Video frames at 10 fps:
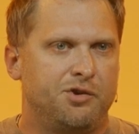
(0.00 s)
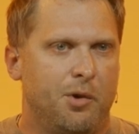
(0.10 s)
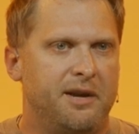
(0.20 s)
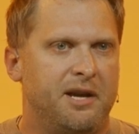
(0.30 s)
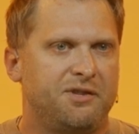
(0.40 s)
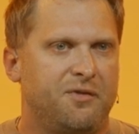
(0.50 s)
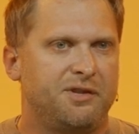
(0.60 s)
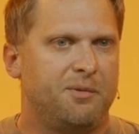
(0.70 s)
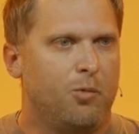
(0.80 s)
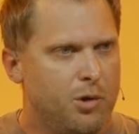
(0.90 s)
joined us for
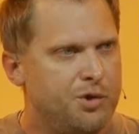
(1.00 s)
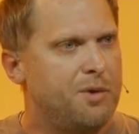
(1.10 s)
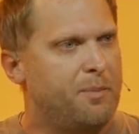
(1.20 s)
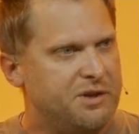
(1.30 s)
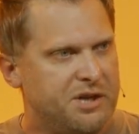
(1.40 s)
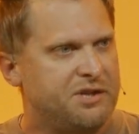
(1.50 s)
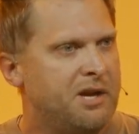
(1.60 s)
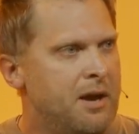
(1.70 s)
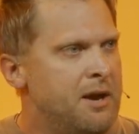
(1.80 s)
some worship and just